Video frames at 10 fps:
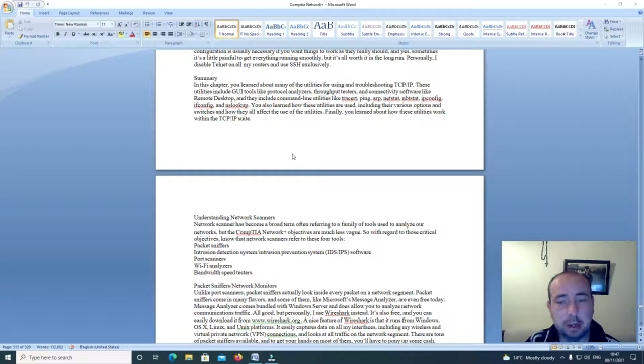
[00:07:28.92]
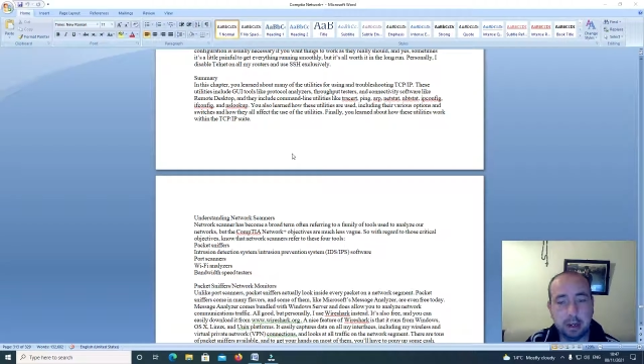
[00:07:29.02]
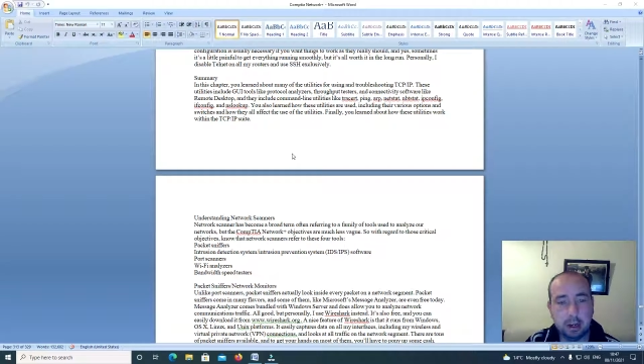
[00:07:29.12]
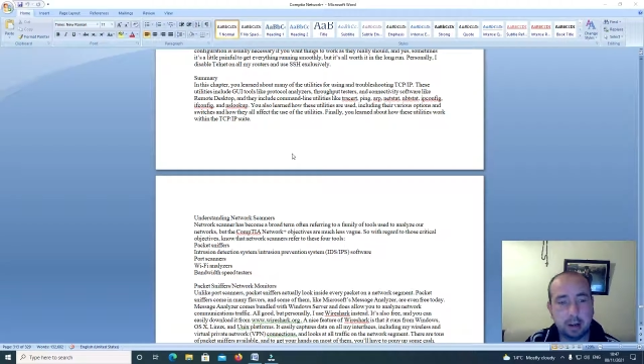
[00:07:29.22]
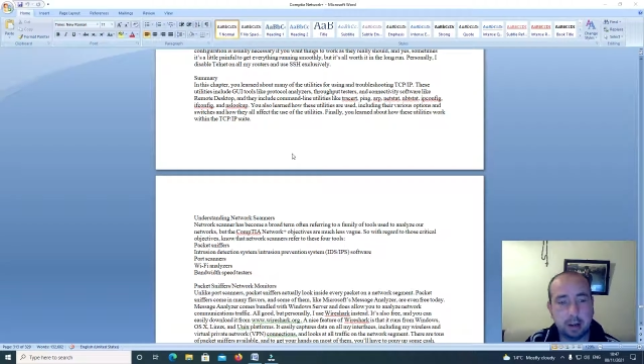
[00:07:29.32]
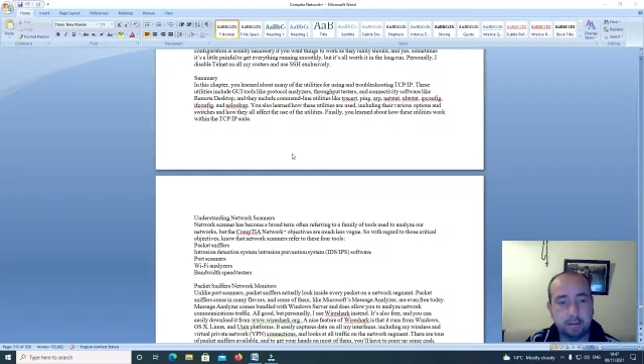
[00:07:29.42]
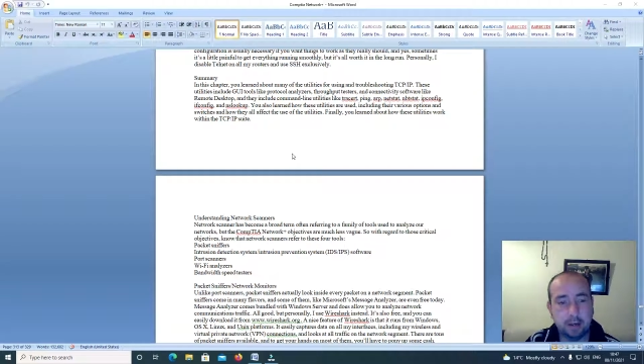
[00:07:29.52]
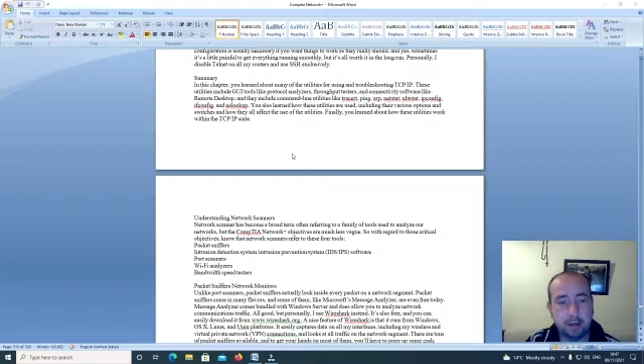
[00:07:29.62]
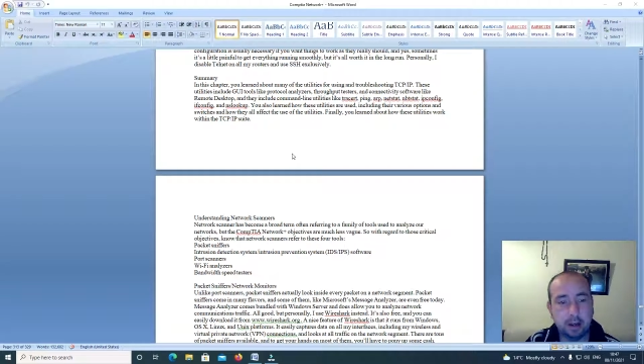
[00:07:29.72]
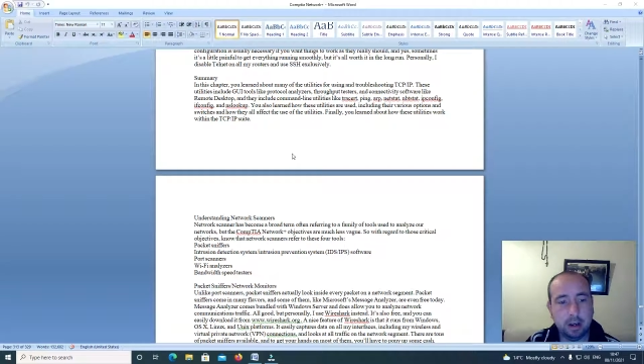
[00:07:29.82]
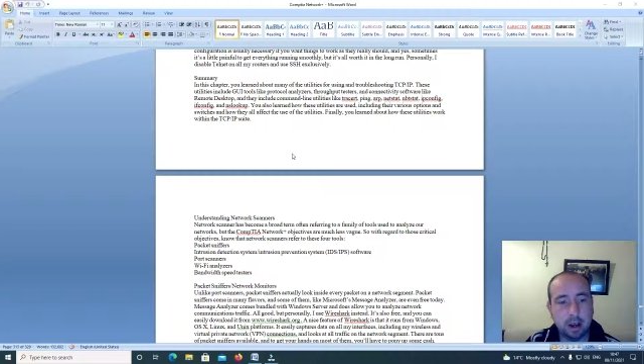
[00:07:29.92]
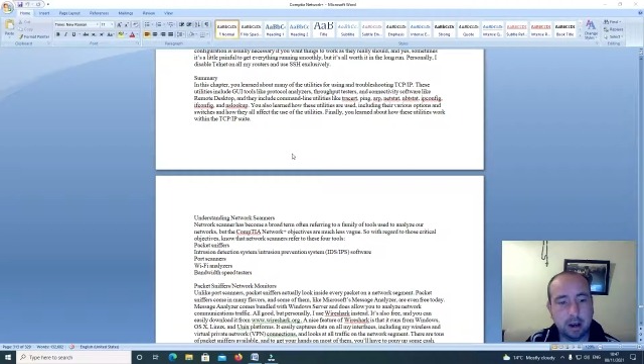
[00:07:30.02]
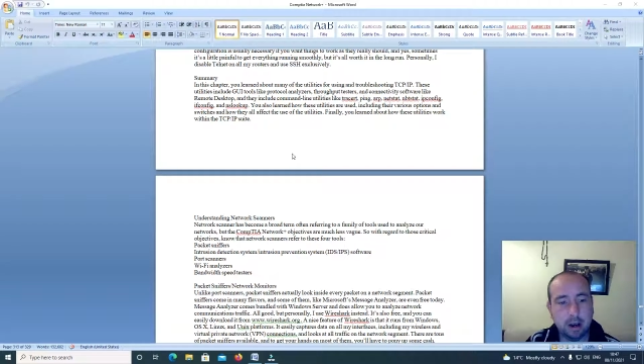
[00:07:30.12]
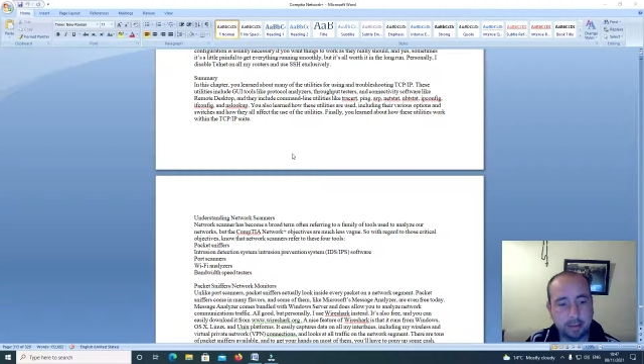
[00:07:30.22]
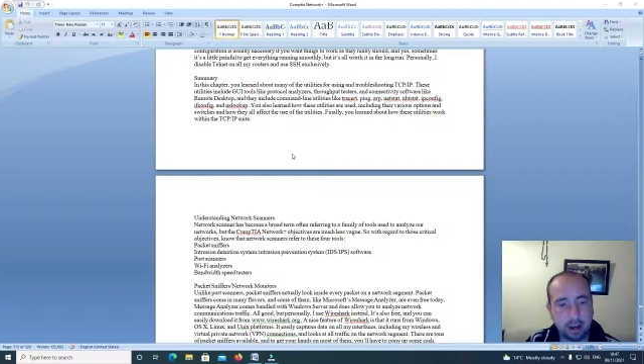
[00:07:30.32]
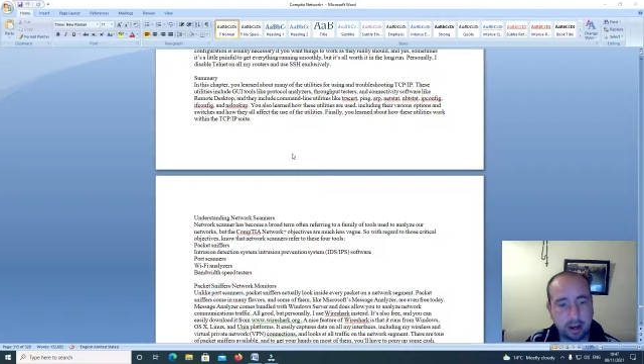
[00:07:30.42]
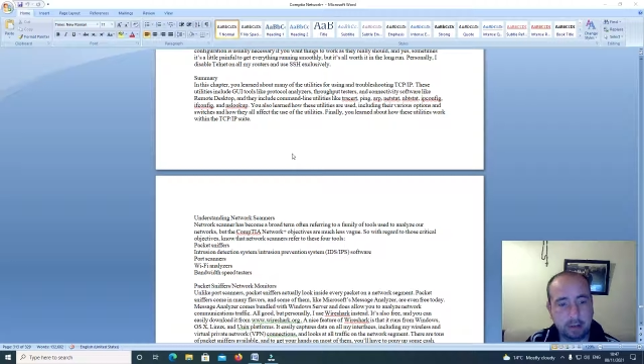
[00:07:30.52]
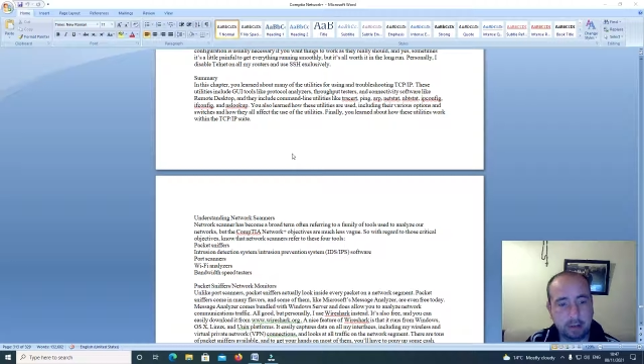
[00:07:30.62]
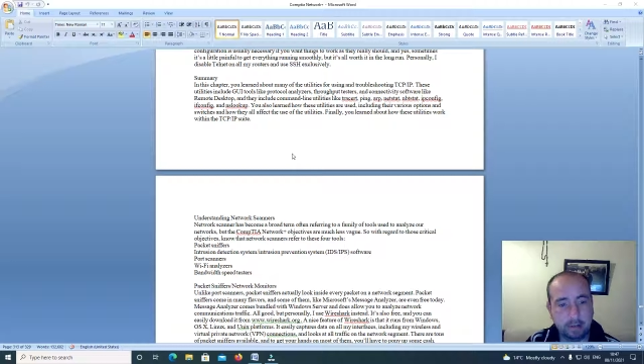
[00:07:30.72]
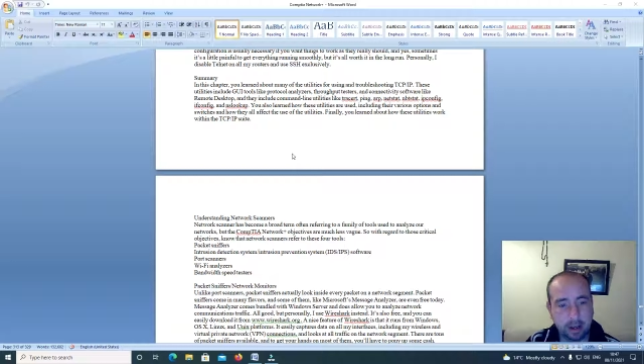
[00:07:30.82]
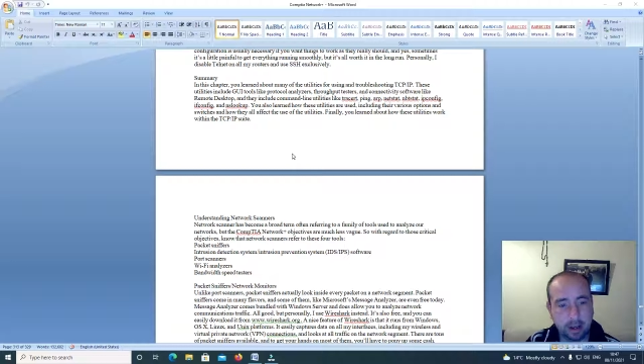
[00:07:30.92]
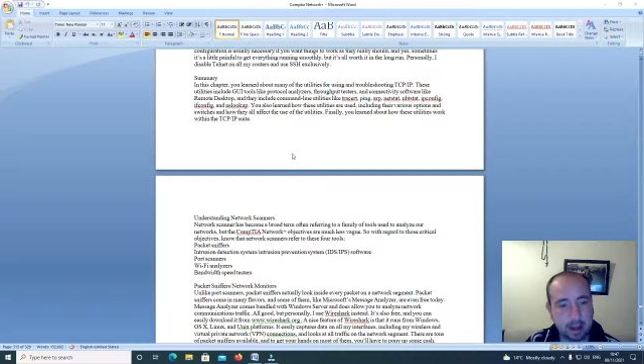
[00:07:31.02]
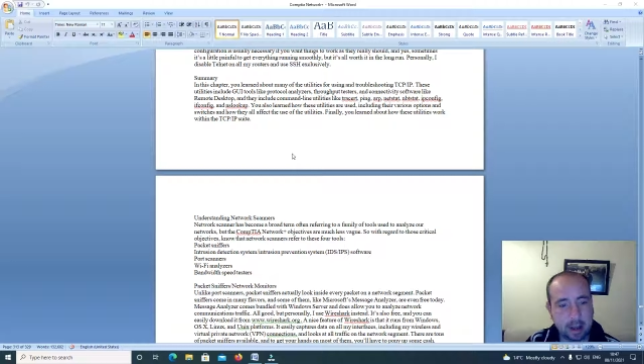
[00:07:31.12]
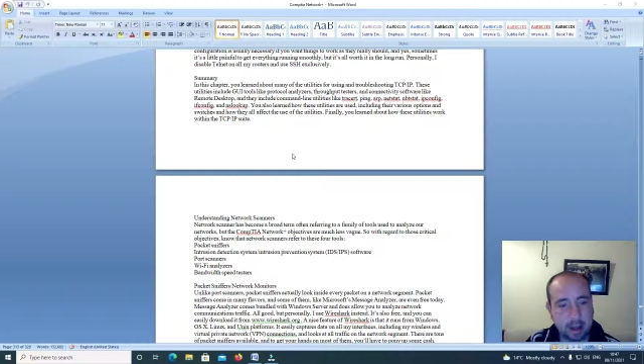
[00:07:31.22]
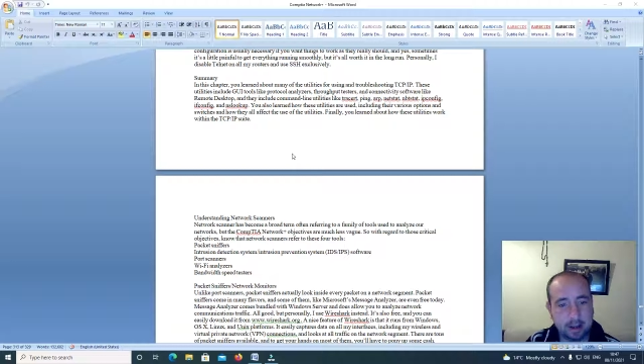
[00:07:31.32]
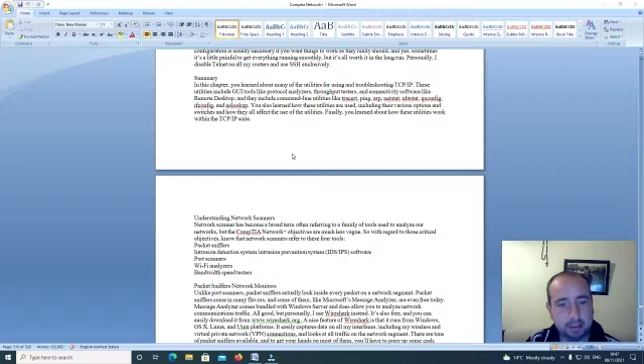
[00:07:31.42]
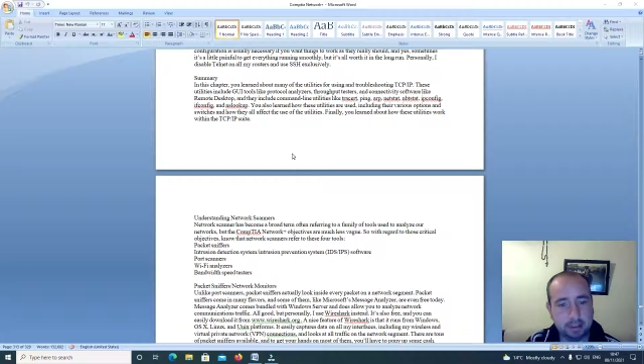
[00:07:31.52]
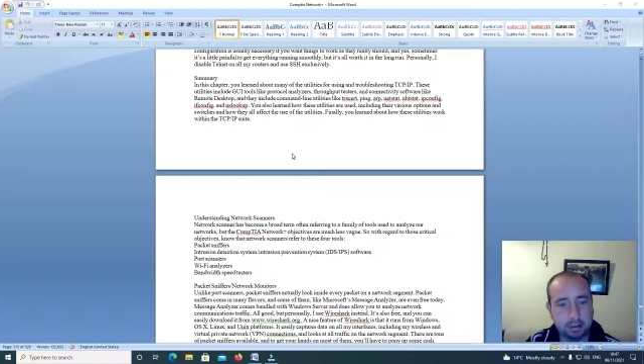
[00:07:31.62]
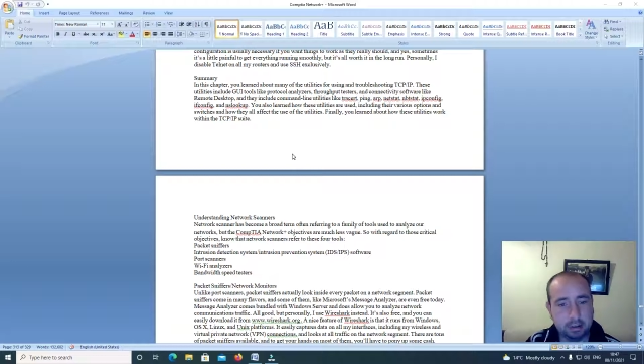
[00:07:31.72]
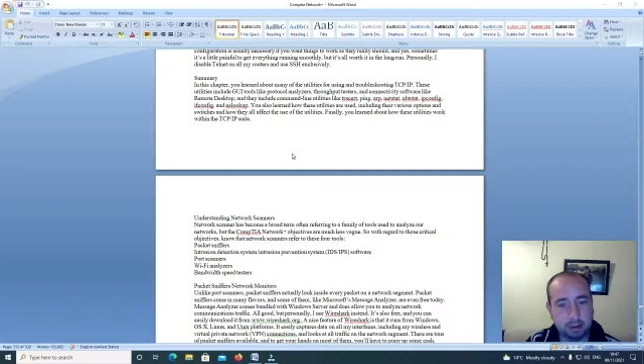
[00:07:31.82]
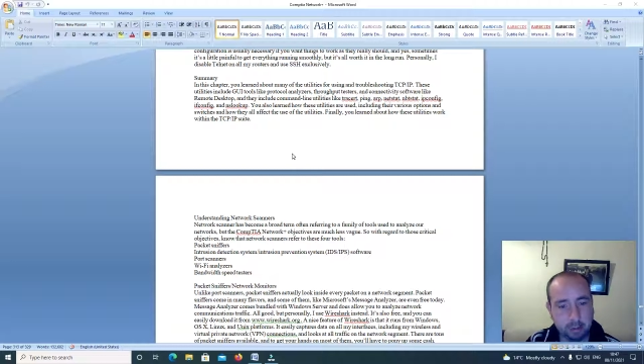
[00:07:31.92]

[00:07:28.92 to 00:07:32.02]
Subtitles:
config, ifconfig and nslookup.